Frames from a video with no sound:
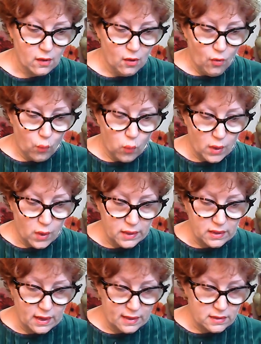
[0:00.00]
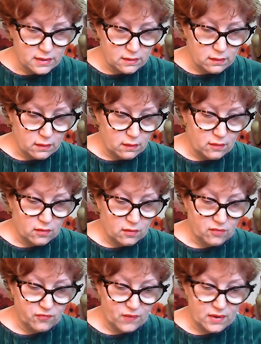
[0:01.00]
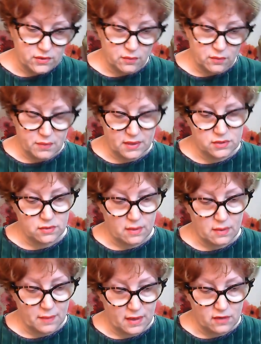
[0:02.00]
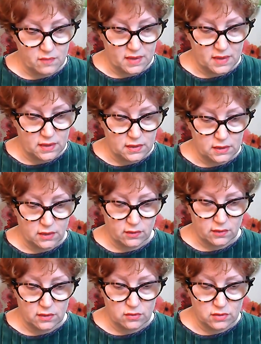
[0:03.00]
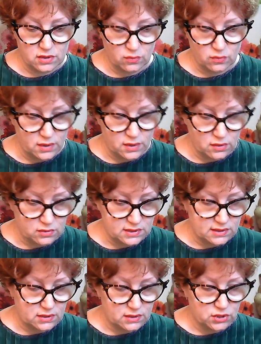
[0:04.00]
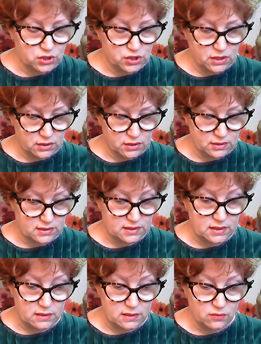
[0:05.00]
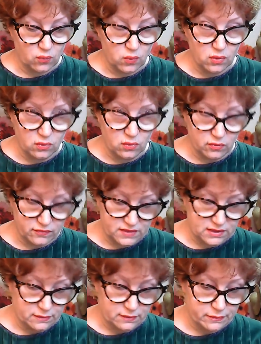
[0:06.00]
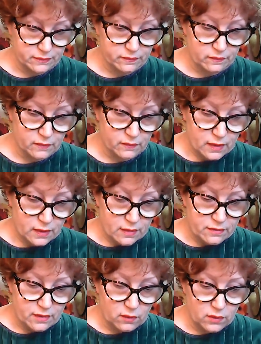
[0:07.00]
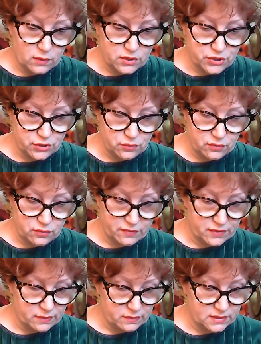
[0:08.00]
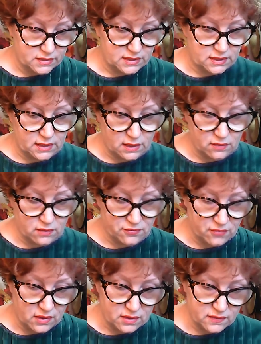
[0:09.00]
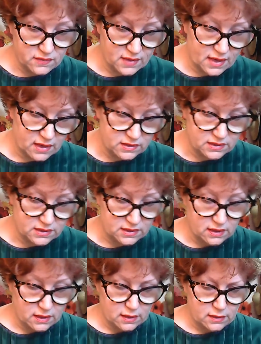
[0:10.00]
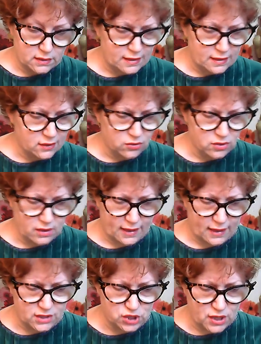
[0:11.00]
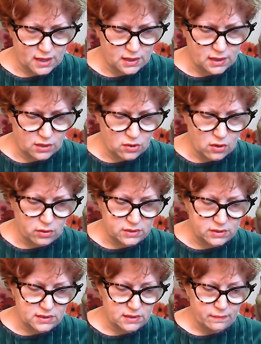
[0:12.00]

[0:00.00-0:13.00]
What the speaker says: One night, her father picked her up out of bed and carried her to the window so that she could see the wolves. There were 2 of them sitting in front of the house. They looked like shaggy dogs.